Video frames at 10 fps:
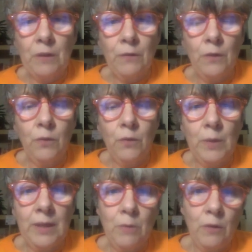for when
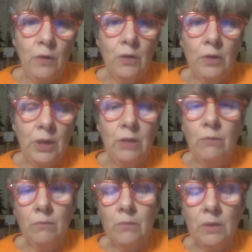they move on to
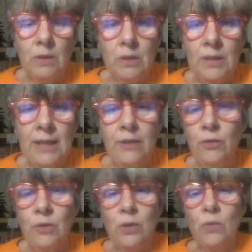
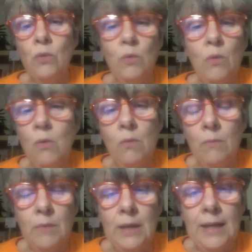secondary school or
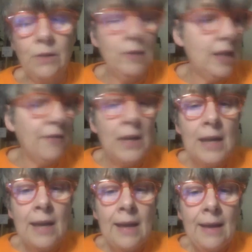later in life.
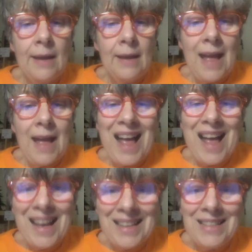
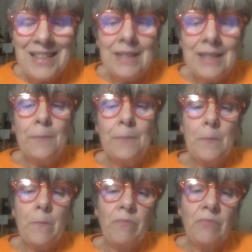And
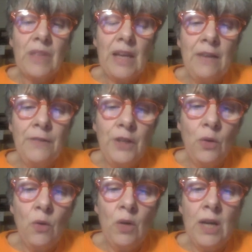if
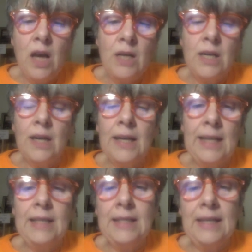your learner
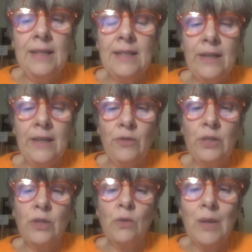is in secondary
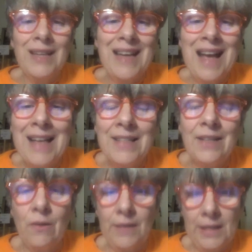school and hasn't
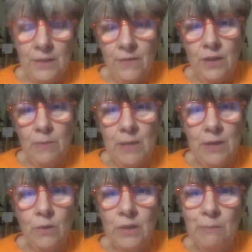got these
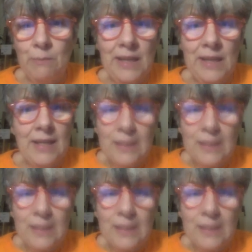fundamentals in place,